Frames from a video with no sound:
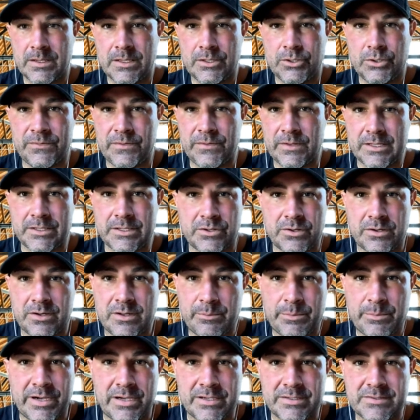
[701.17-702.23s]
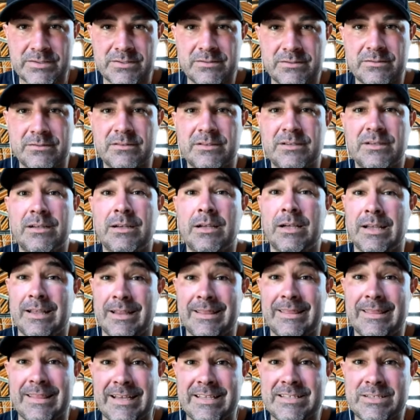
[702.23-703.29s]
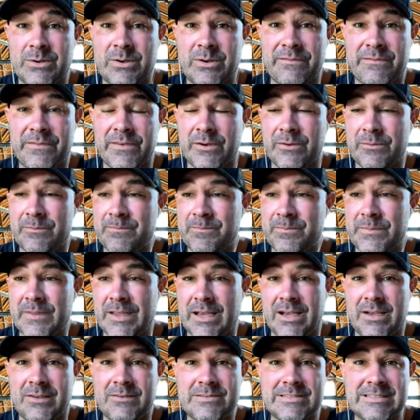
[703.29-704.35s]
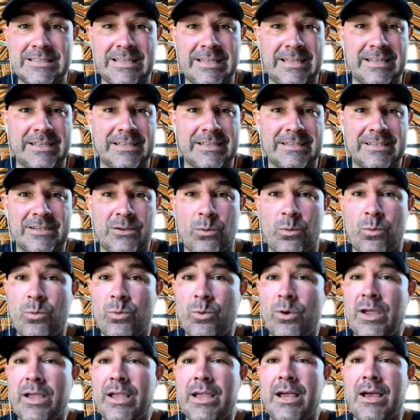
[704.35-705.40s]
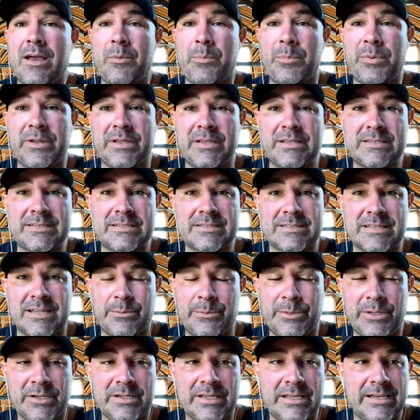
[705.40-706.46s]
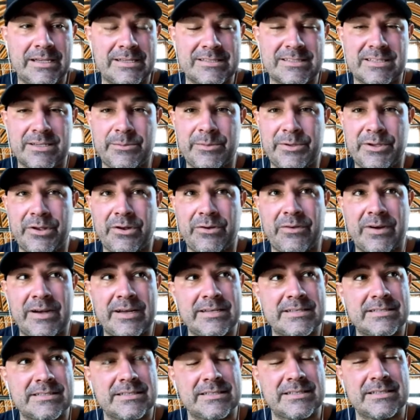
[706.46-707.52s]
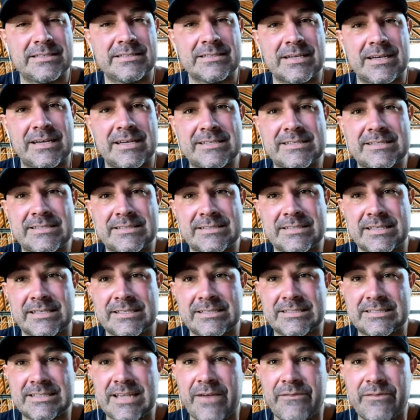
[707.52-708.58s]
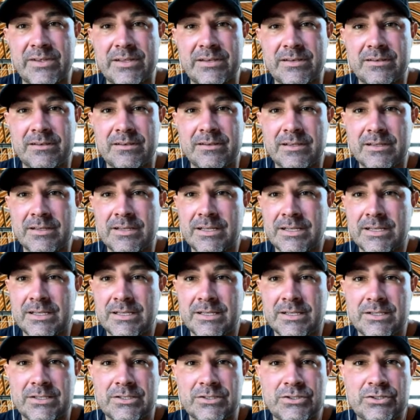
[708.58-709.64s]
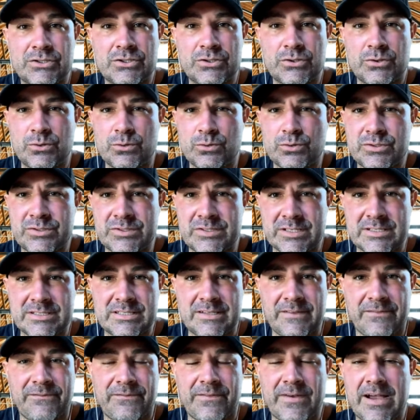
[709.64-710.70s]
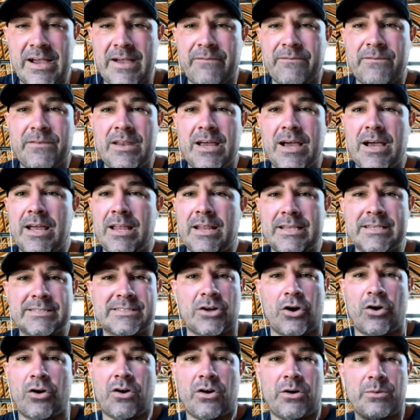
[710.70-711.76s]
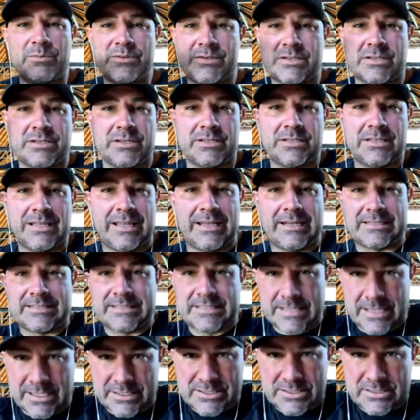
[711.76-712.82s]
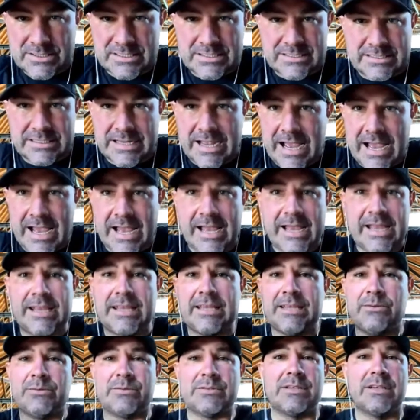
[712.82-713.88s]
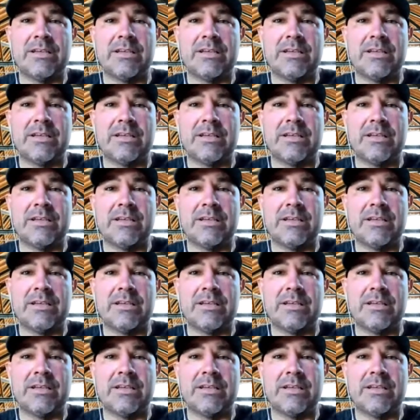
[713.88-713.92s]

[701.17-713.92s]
You feel like you're an imposter. Right. That's how I felt. I was like way out of place. I'm looking at Simeon Rice, and this guy's 6'7", 265. His arms could like touch the sky. He was